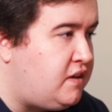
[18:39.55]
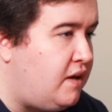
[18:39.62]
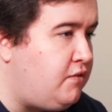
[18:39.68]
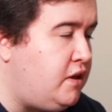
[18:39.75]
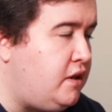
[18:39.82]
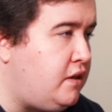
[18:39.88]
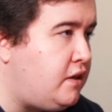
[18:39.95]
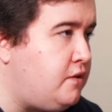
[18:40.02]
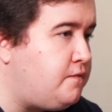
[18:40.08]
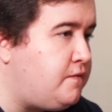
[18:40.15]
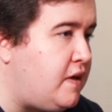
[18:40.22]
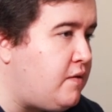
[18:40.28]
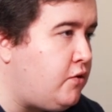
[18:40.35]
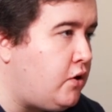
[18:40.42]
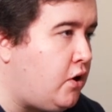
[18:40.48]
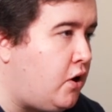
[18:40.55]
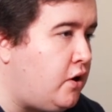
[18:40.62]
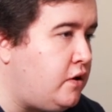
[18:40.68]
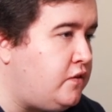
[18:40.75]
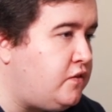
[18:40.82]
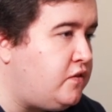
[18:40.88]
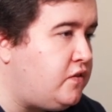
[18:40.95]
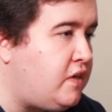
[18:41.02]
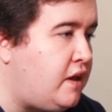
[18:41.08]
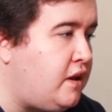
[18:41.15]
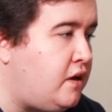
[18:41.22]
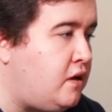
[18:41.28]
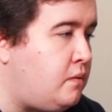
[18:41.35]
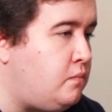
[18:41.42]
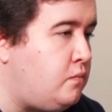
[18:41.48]
Do you have any favorite artists
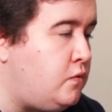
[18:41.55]
that